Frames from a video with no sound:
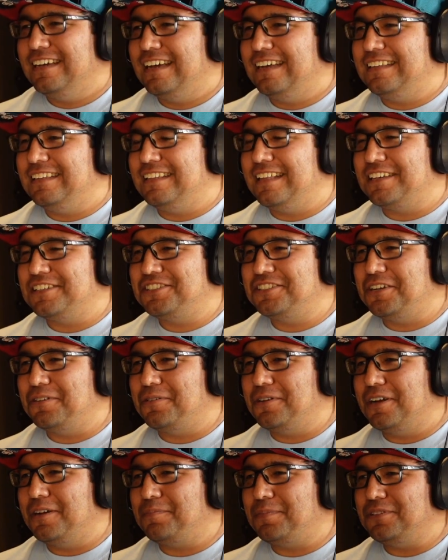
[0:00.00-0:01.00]
And then I
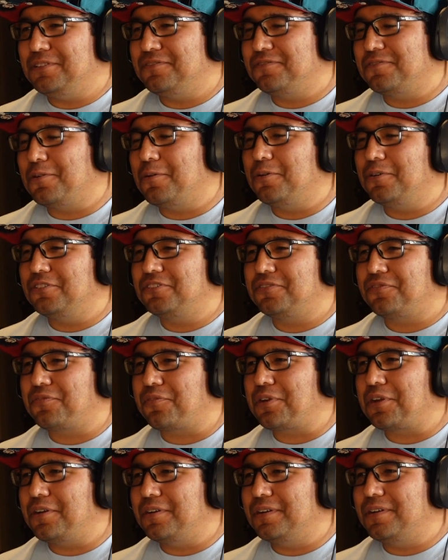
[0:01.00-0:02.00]
showed up, and of course,
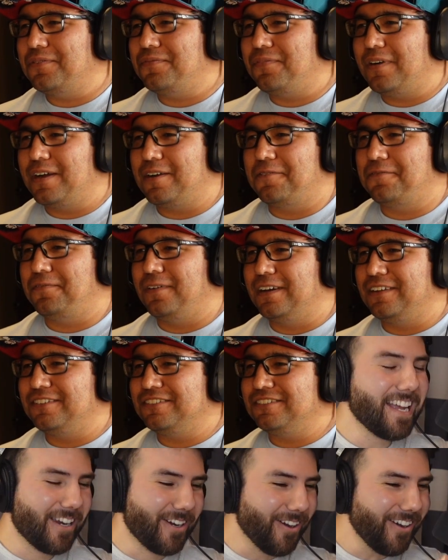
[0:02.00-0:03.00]
Friona firefighters. Oh,
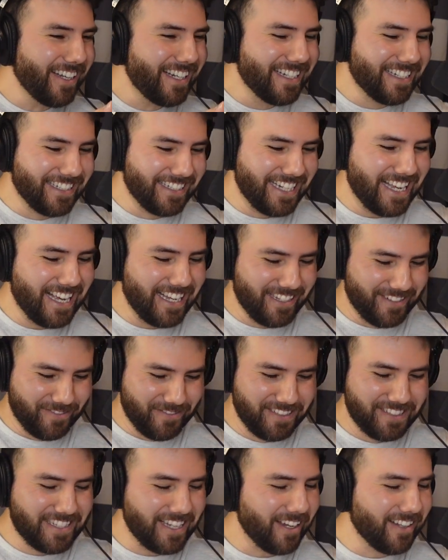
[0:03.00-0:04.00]
go ahead and,
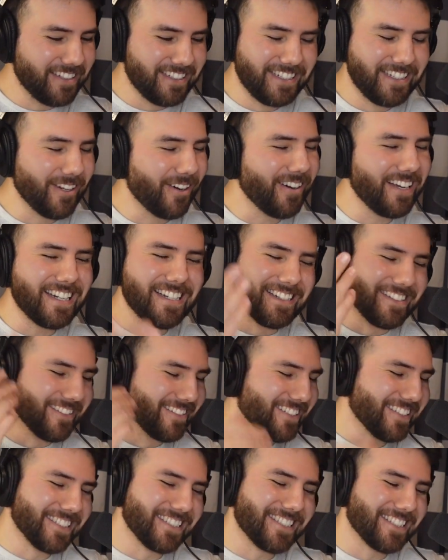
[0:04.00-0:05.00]
go ahead and
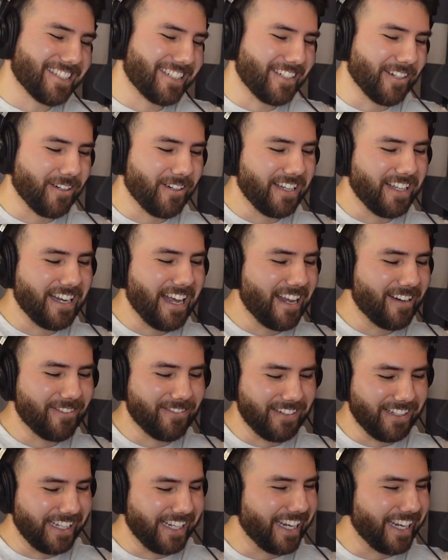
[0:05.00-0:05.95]
just go ahead. I don't really